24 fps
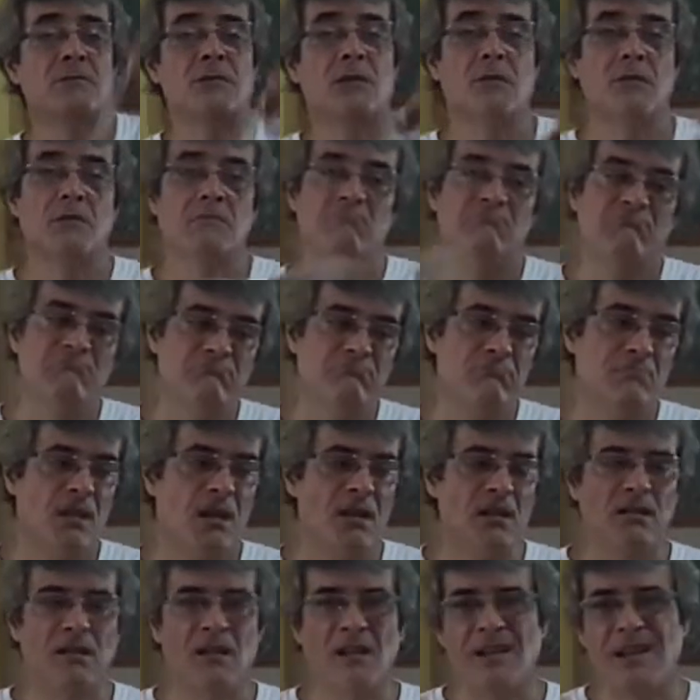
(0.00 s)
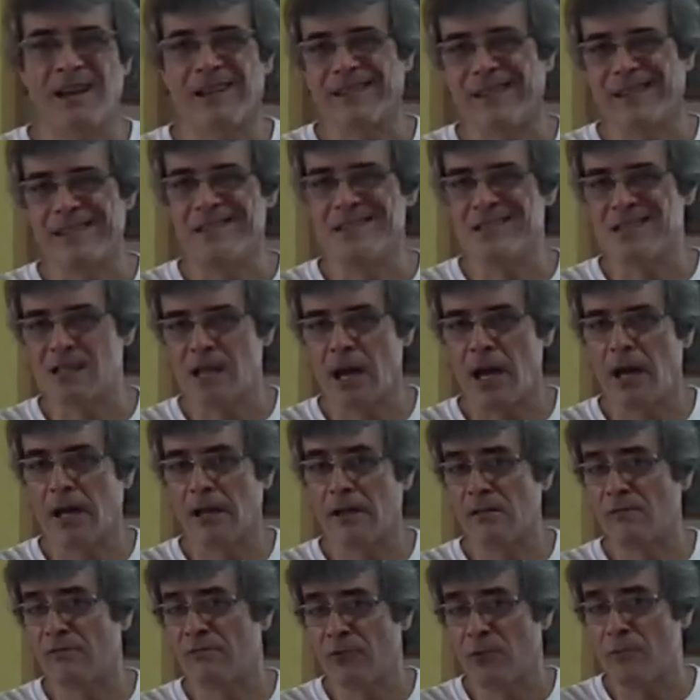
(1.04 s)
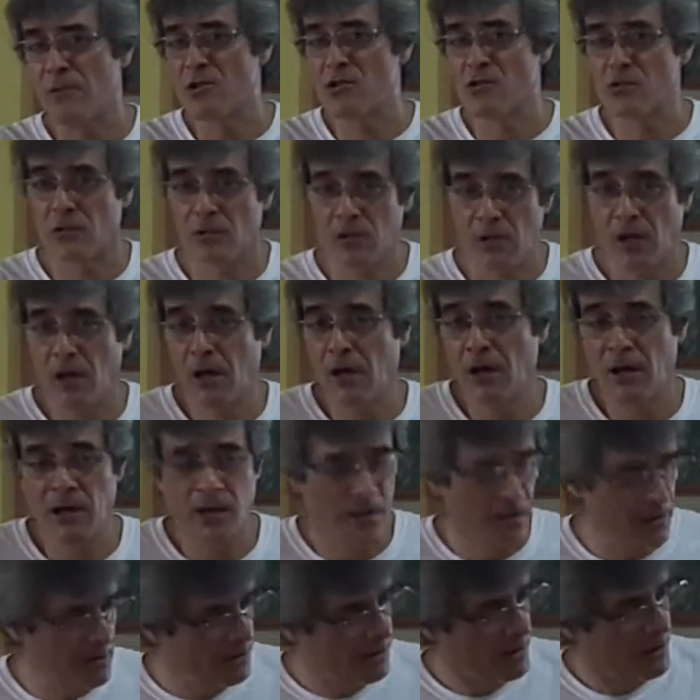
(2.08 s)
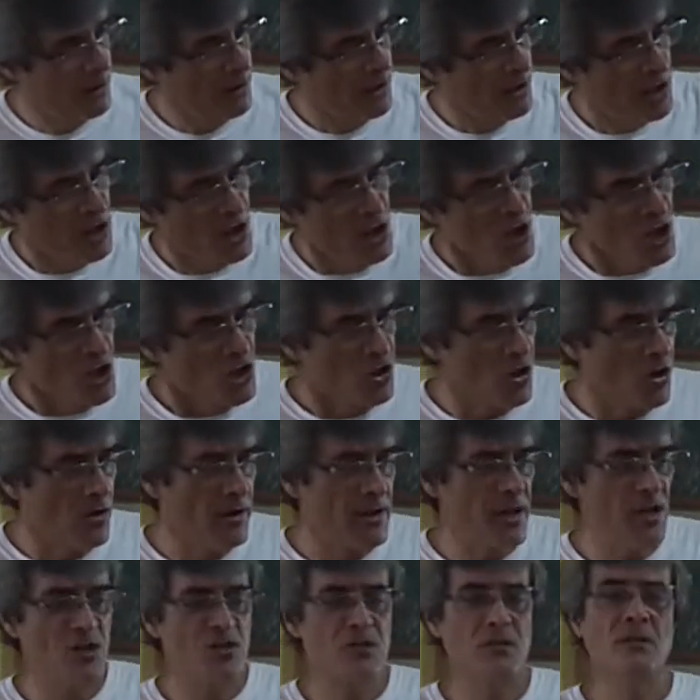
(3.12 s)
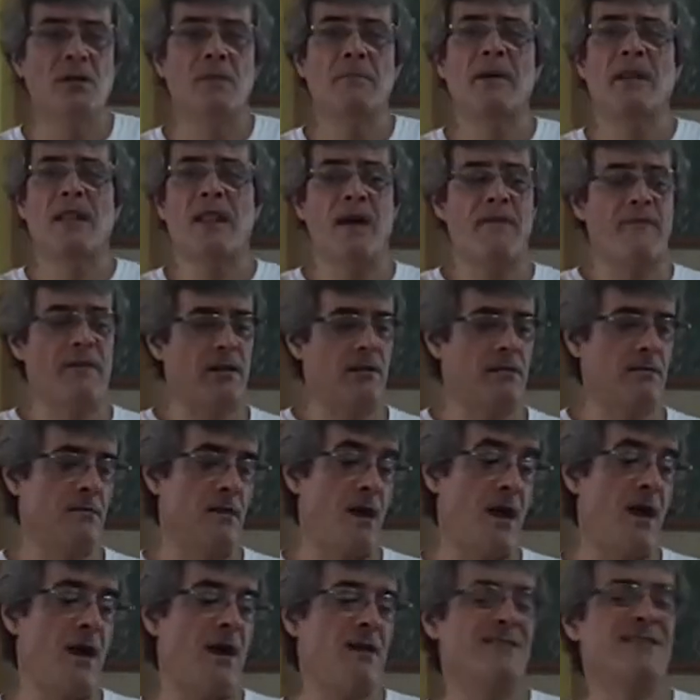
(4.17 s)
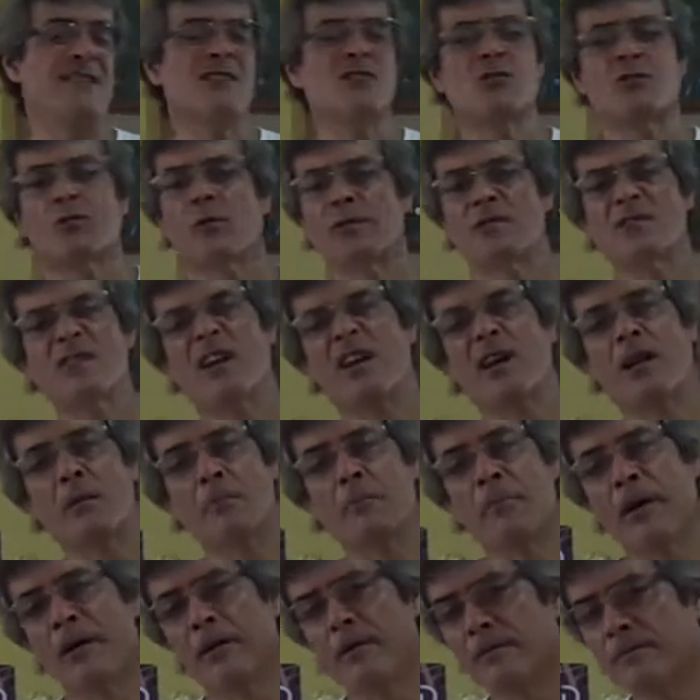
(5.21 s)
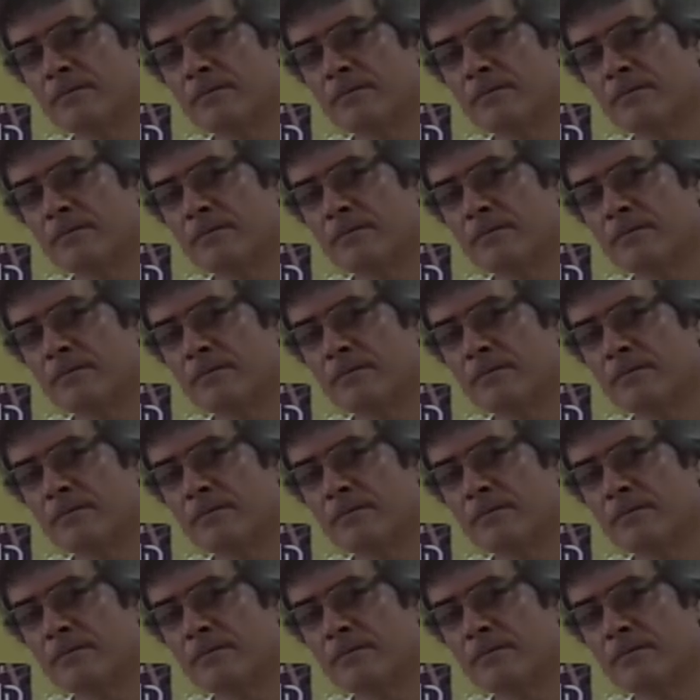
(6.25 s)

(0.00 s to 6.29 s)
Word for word: So, kind of like inside information. Uh-huh. So issue number 11. this story is getting better.